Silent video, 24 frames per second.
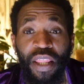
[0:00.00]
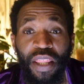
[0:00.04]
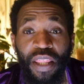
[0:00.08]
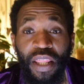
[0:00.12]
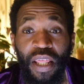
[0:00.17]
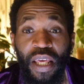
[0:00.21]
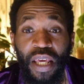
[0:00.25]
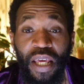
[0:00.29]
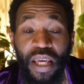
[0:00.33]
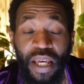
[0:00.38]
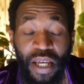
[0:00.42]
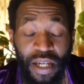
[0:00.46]

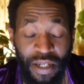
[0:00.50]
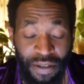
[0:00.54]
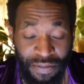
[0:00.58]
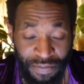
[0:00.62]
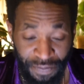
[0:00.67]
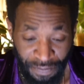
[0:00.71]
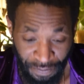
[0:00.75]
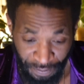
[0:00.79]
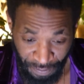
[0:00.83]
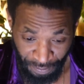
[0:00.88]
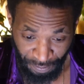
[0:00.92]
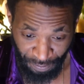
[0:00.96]
there.
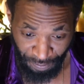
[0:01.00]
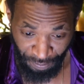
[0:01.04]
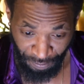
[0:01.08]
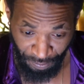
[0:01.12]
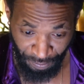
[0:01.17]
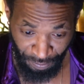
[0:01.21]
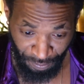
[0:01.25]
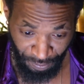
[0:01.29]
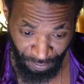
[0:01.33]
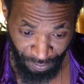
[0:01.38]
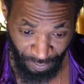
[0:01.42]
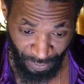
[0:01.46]

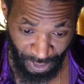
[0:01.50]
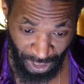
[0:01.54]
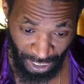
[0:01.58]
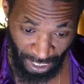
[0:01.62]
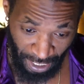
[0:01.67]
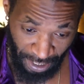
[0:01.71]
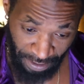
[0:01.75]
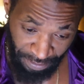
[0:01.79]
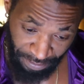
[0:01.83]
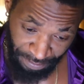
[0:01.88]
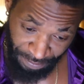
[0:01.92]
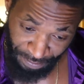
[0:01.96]

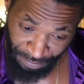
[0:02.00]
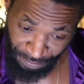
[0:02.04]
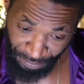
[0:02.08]
Okay?